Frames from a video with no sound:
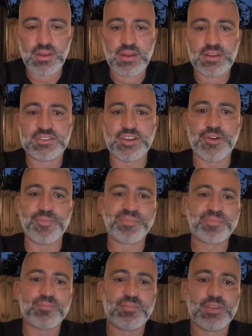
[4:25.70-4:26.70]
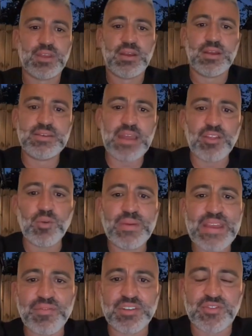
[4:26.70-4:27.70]
So now that we
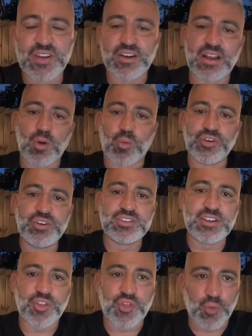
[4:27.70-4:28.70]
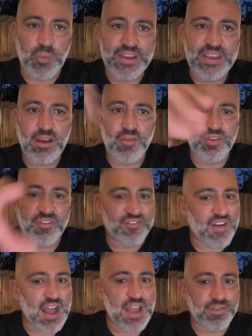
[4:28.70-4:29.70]
have this figured out, we're using 3 of the
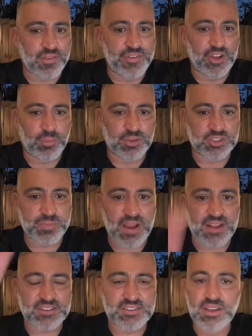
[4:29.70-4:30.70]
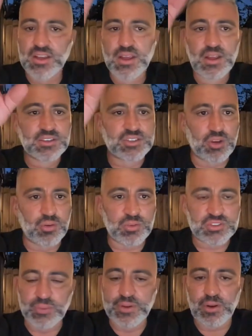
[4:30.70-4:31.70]
5 available spots. So
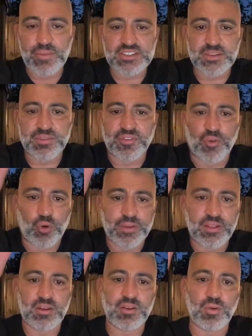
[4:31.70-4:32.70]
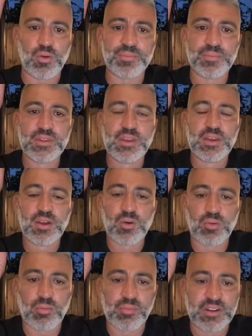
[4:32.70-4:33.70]
we don't mess up the formula.
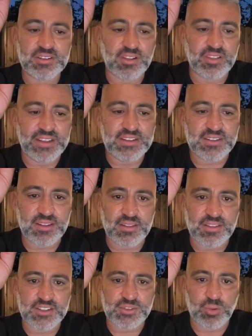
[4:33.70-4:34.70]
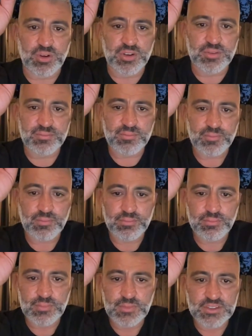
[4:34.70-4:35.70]
I'm going to delete this one
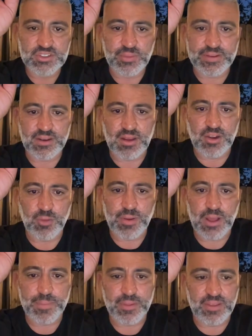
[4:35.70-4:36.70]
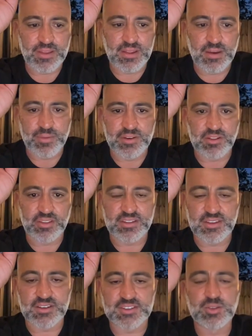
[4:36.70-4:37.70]
so we can auto-populate, and I'm going to delete
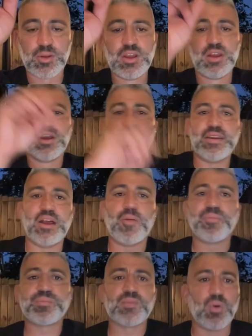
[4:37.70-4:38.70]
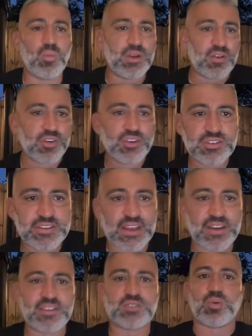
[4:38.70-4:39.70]
this. Now, whenever using any
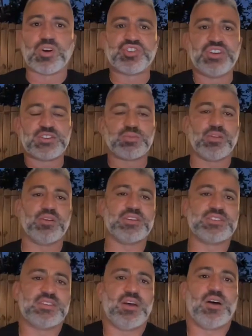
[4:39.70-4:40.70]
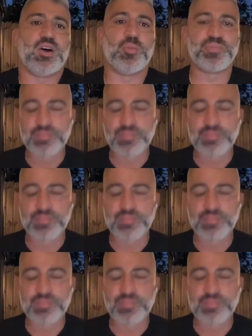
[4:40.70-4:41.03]
of these worksheets, whether it's the